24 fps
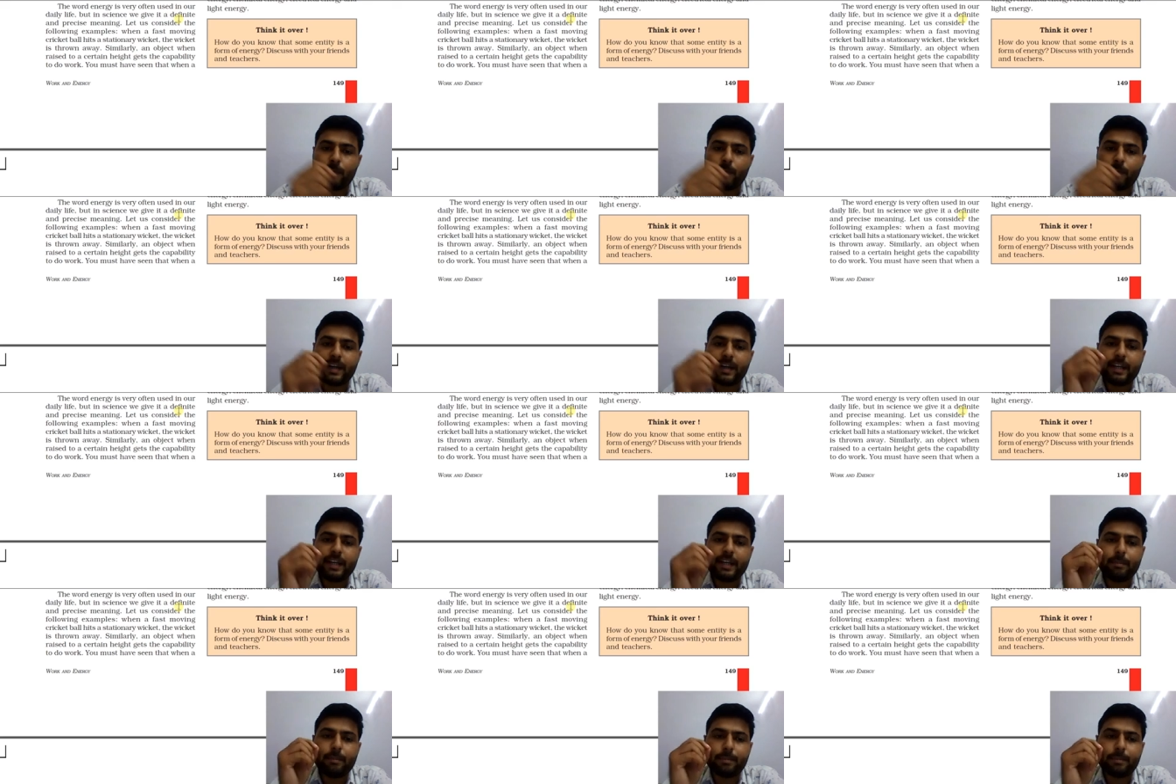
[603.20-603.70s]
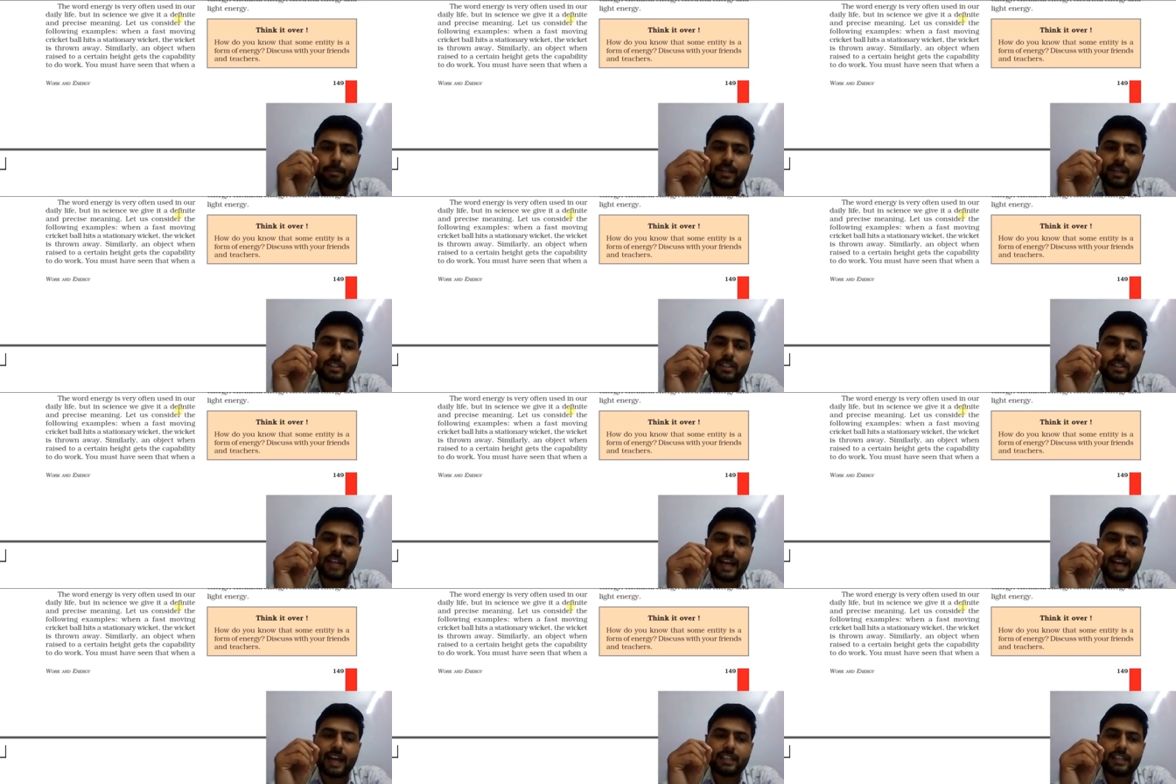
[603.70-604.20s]
very
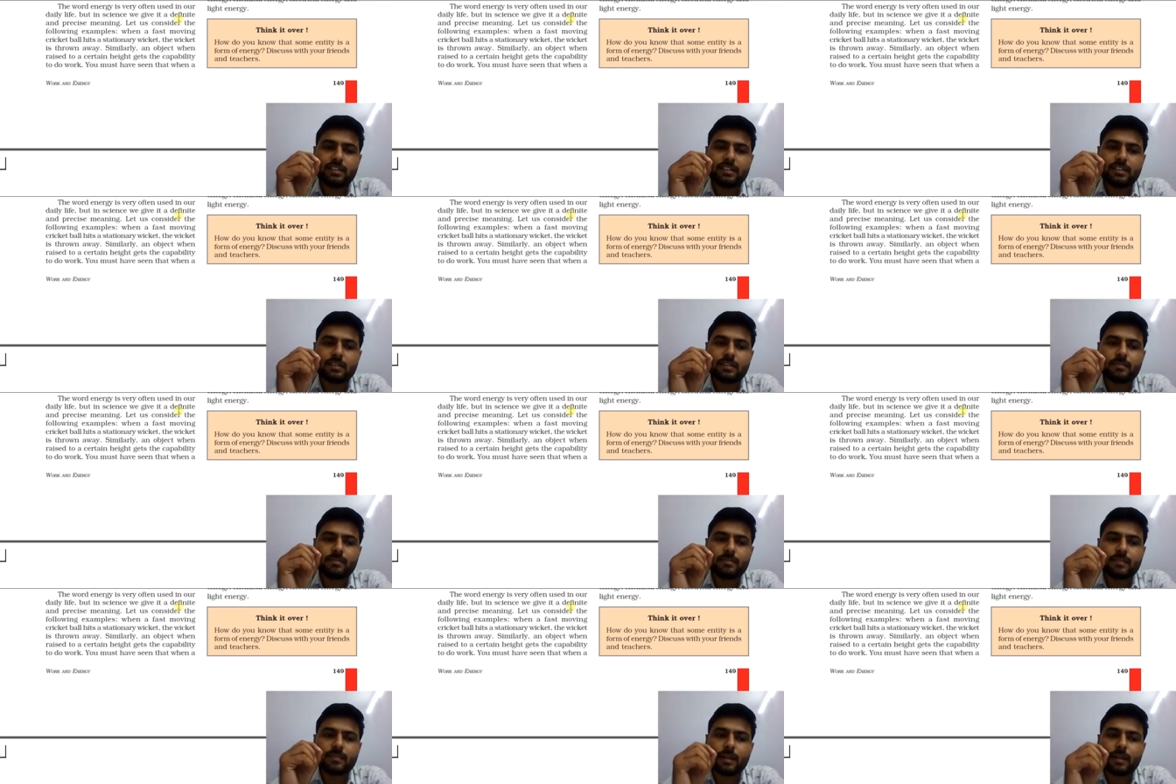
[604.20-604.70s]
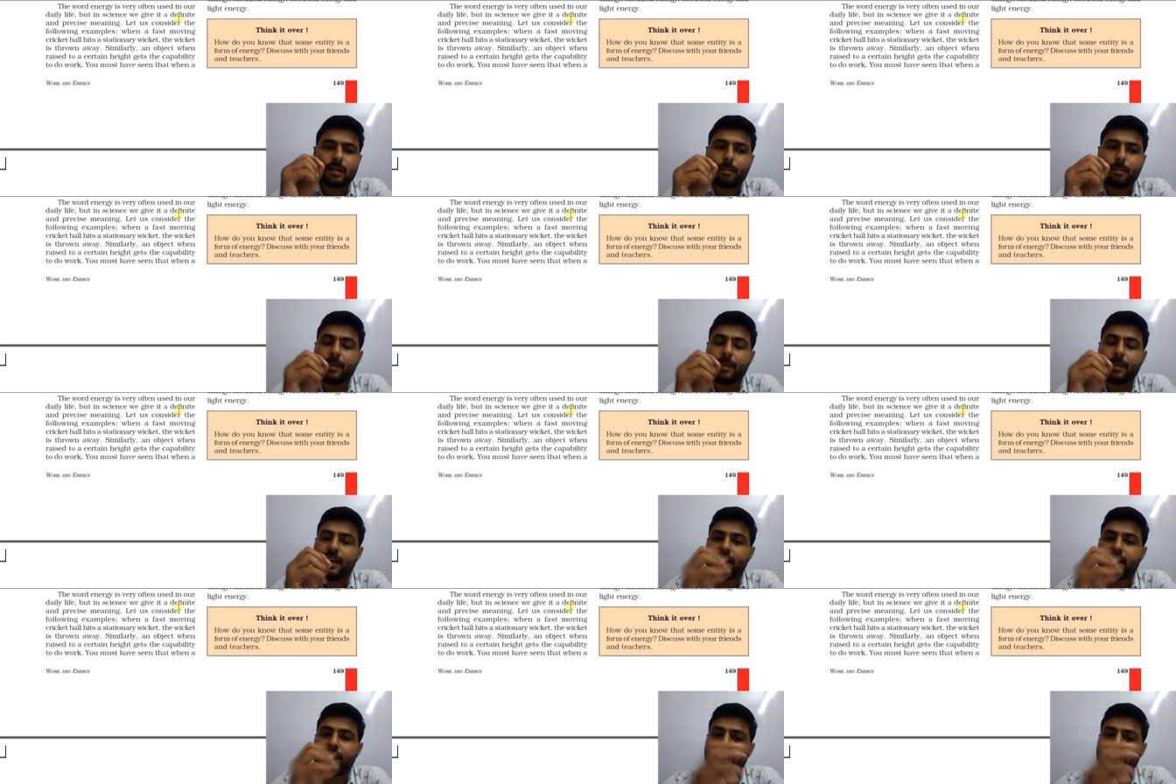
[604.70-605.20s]
precise
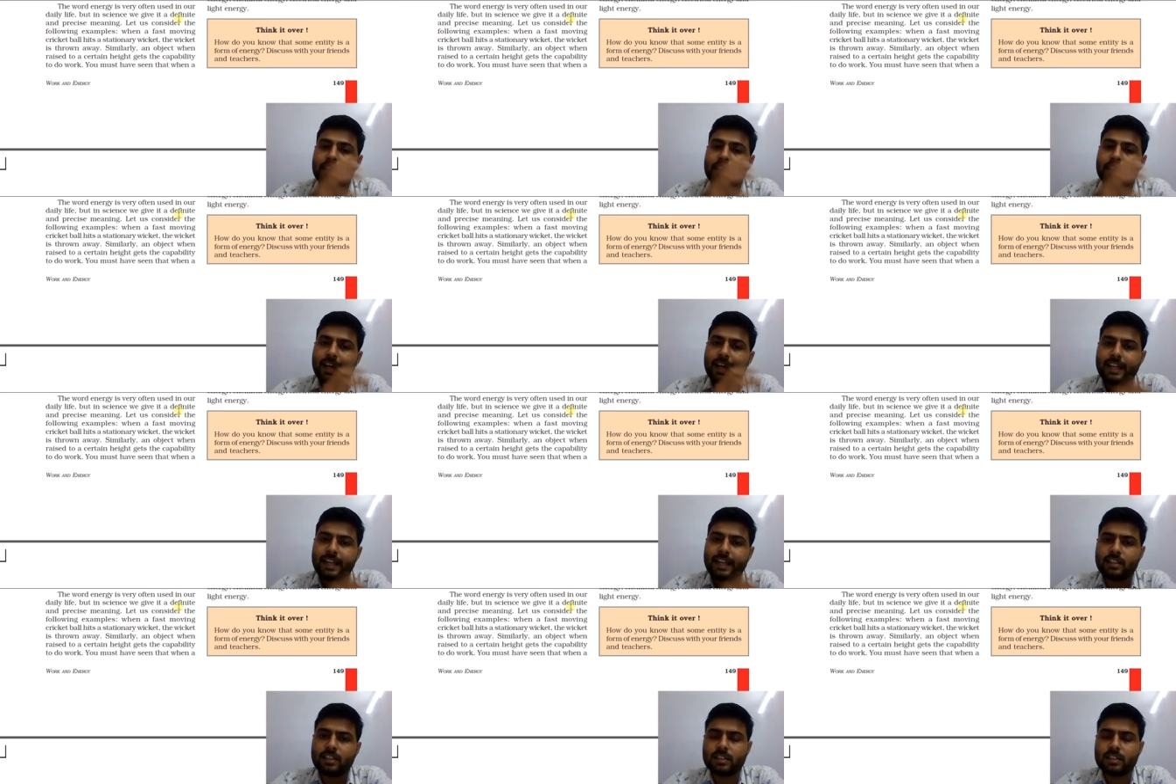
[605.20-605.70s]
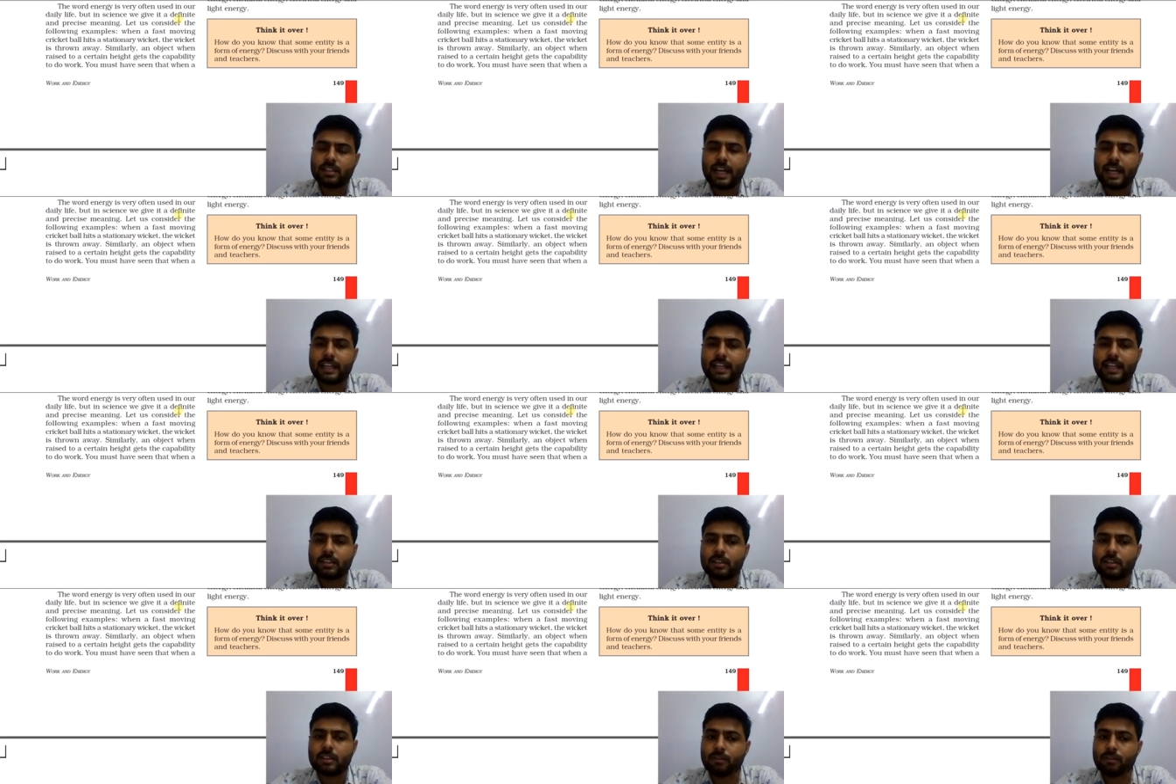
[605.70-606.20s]
meaning in
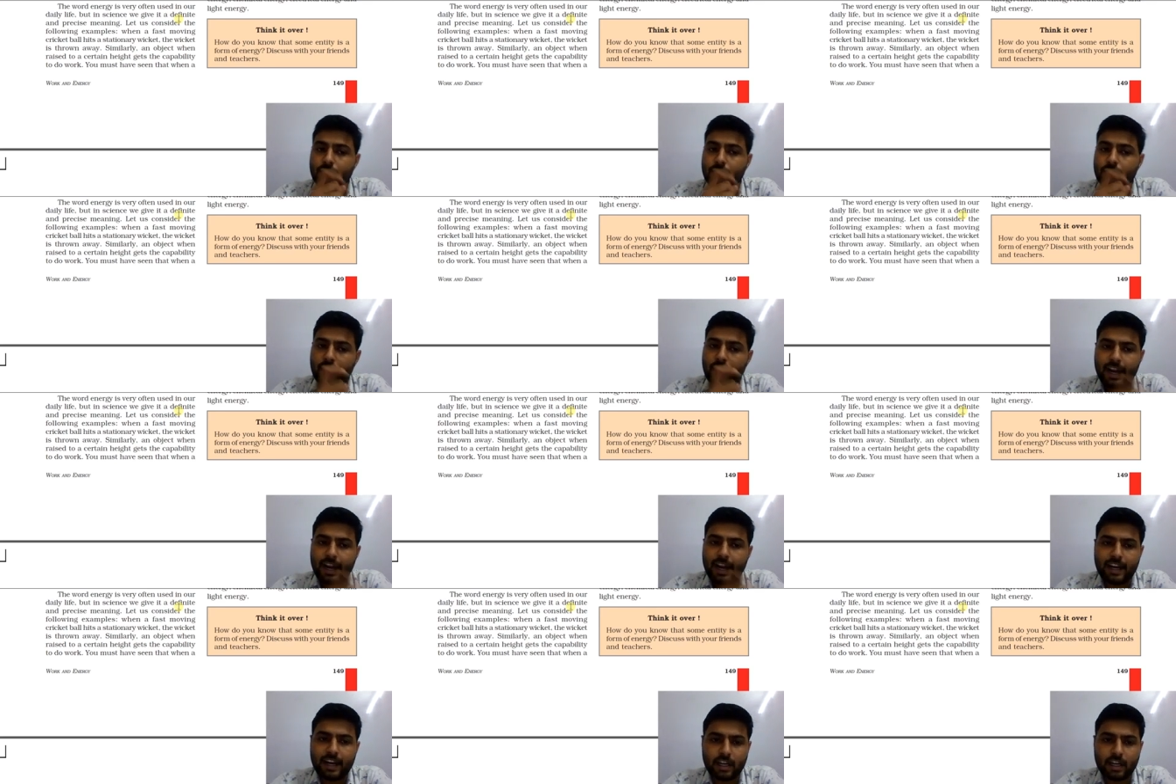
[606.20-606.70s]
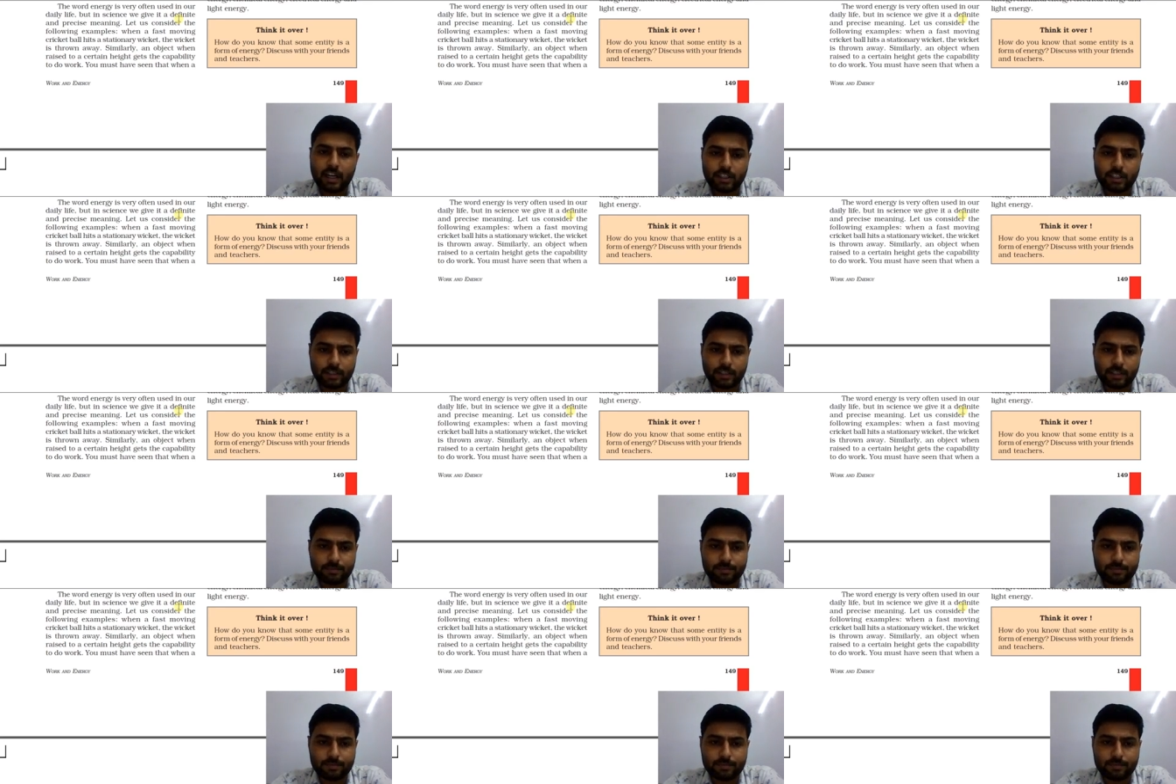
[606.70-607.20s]
science for energy.